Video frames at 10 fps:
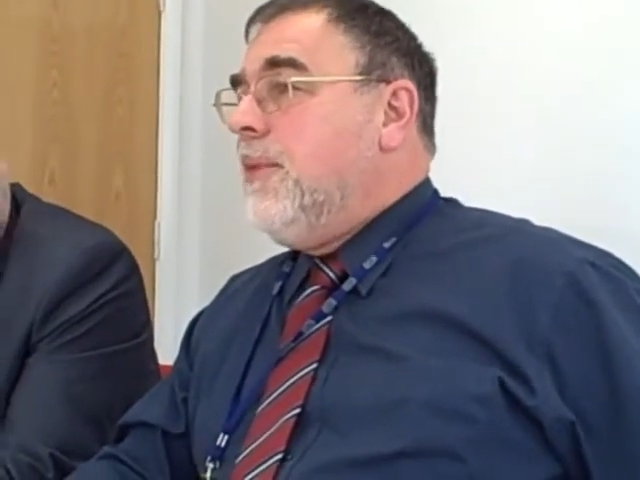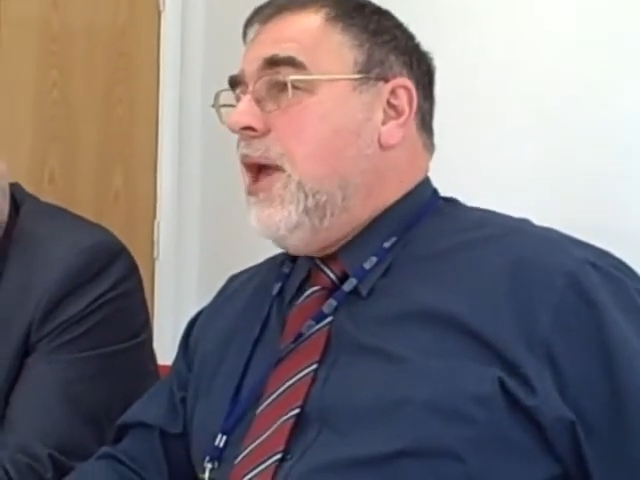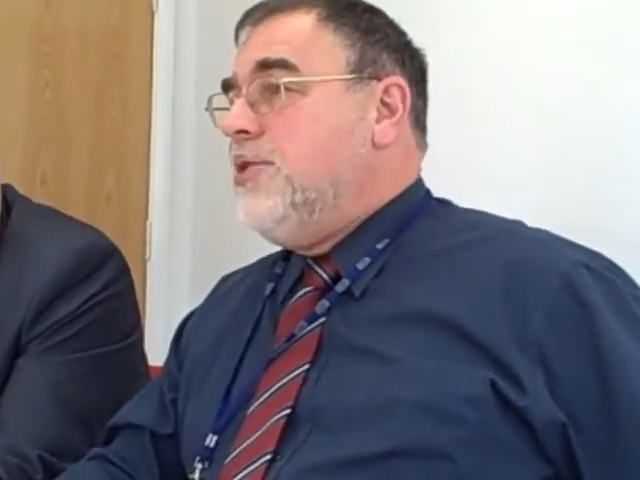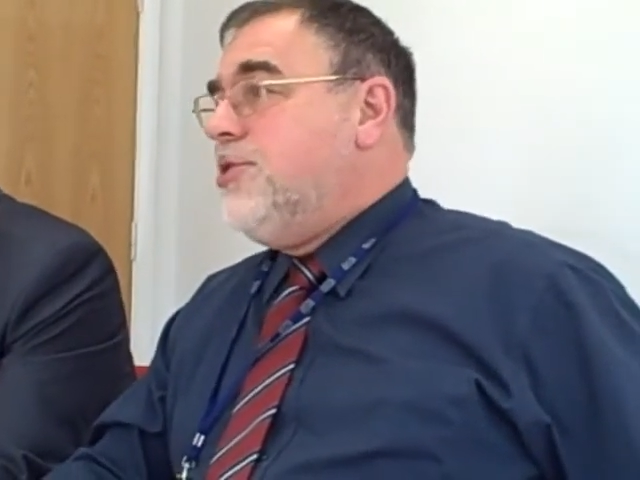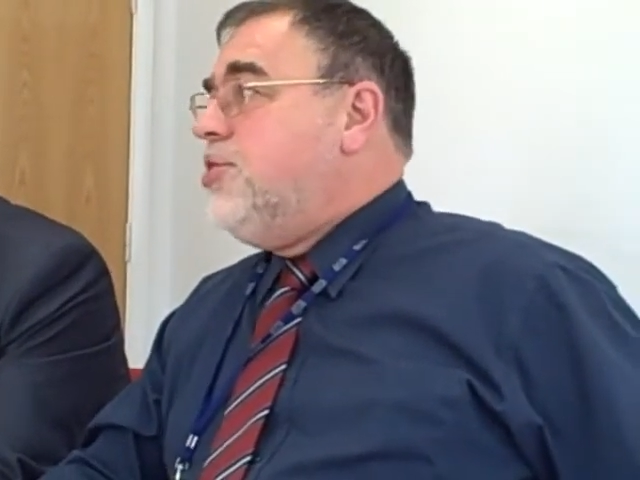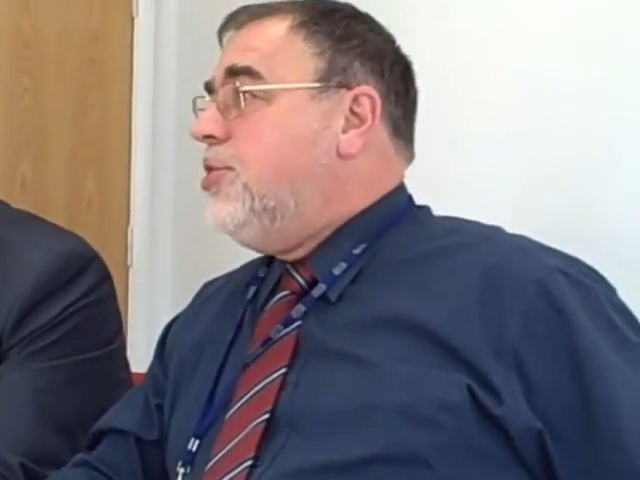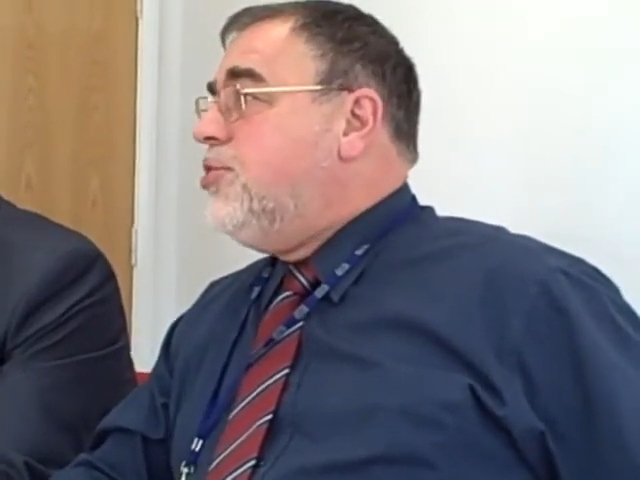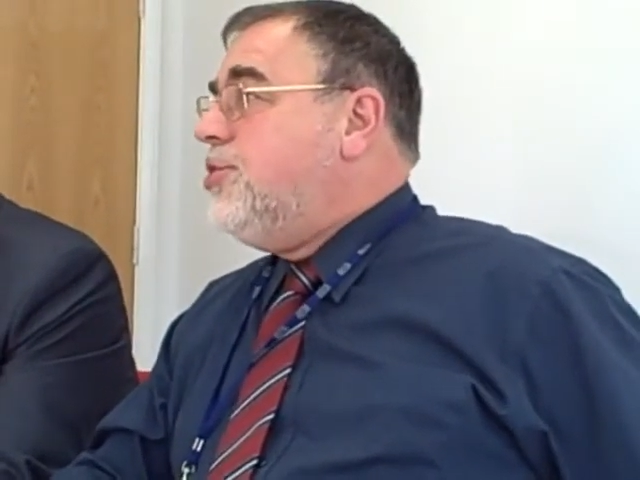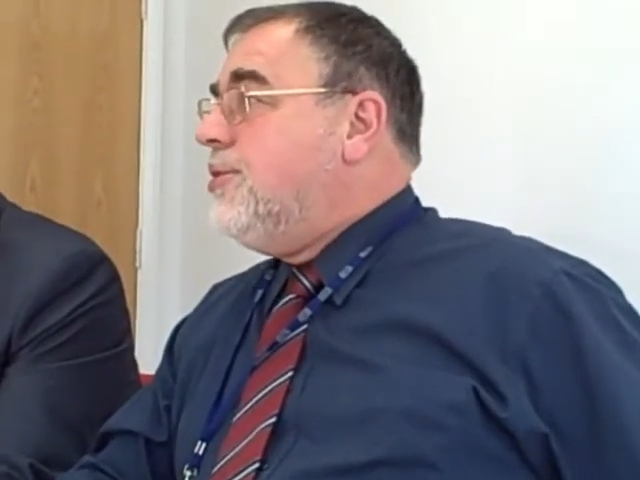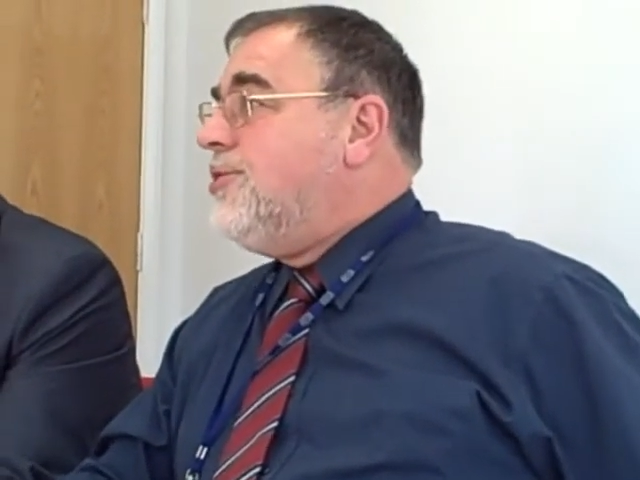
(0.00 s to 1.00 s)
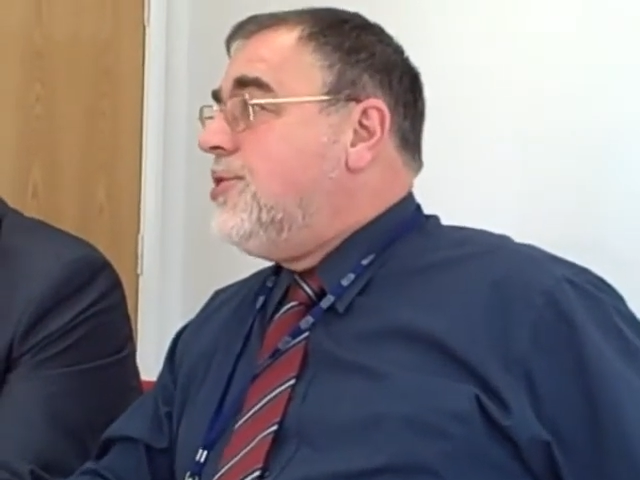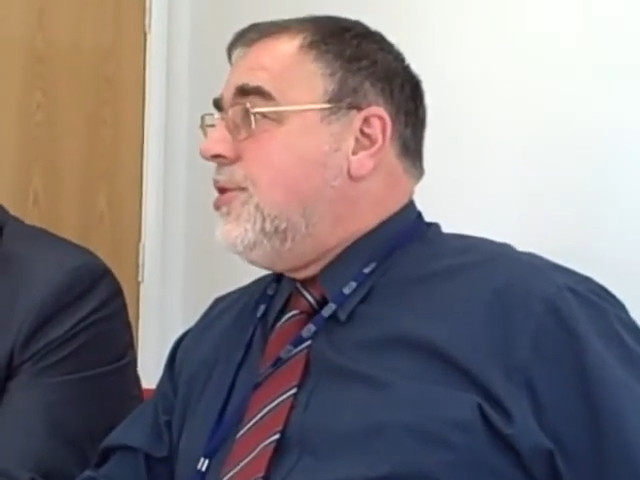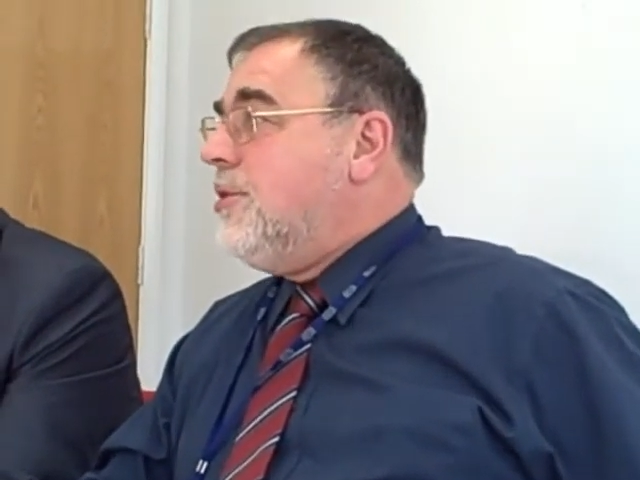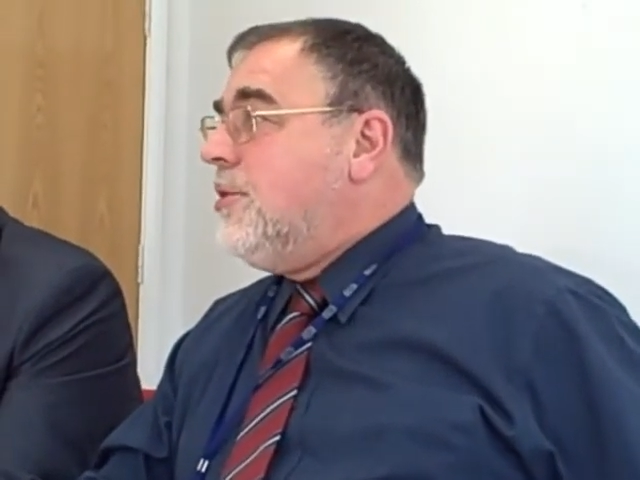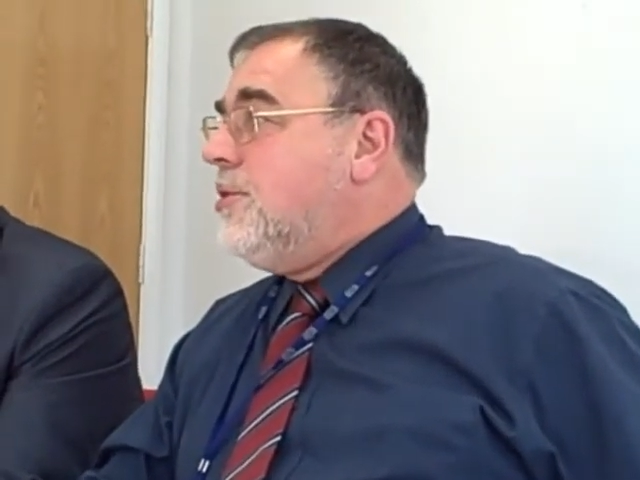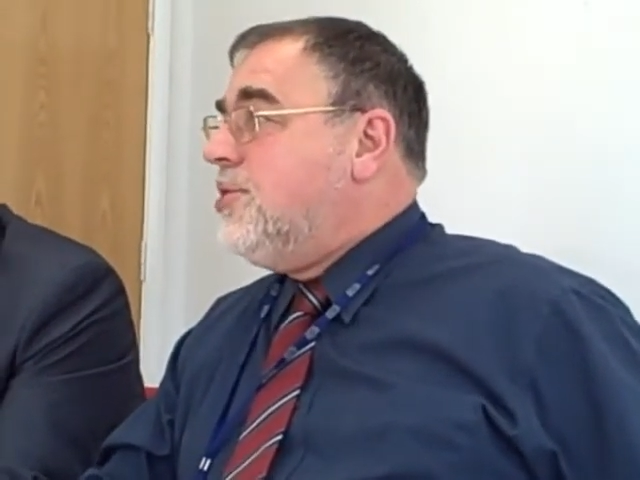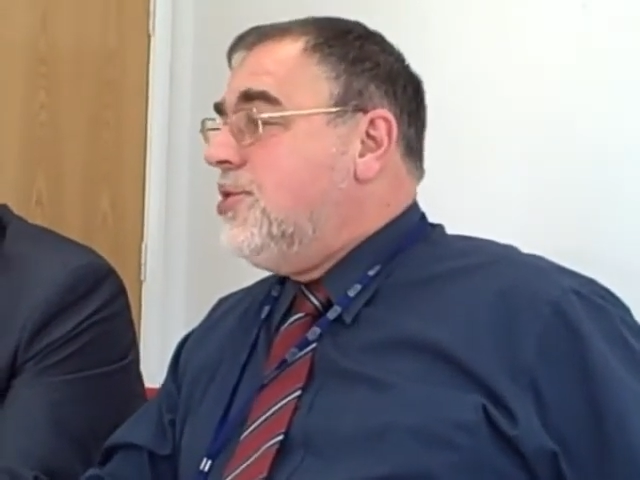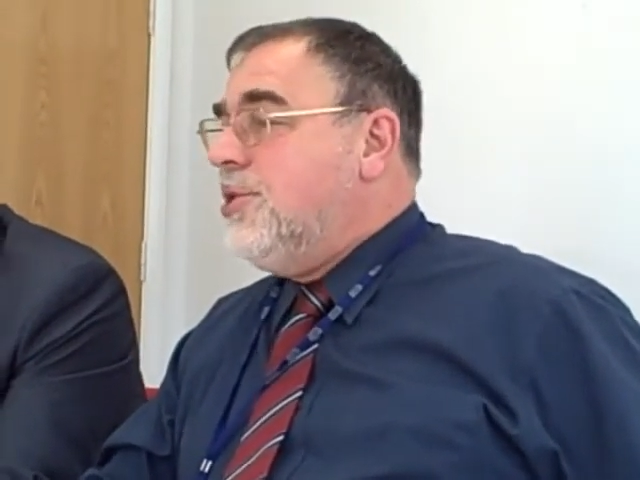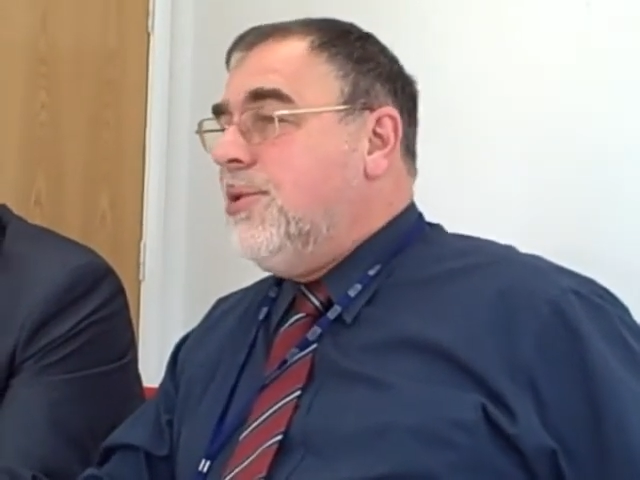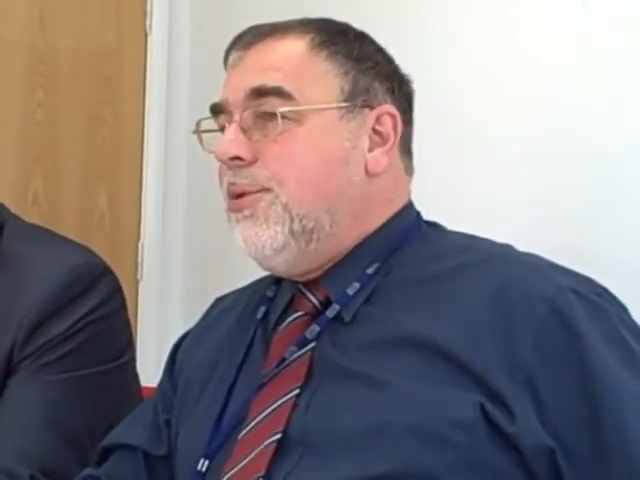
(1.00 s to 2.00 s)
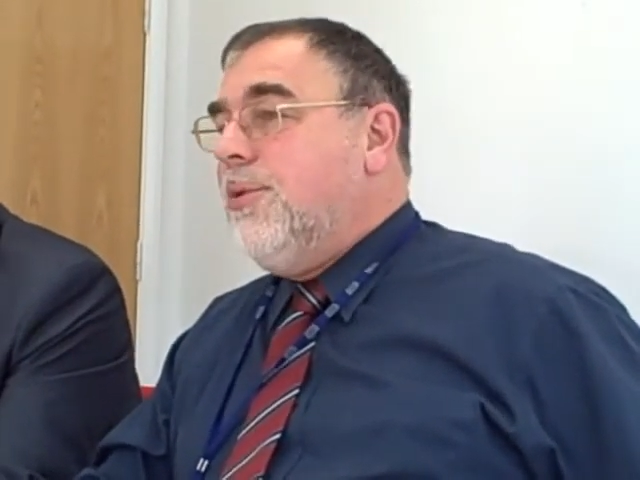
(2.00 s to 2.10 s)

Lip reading: institutions to do,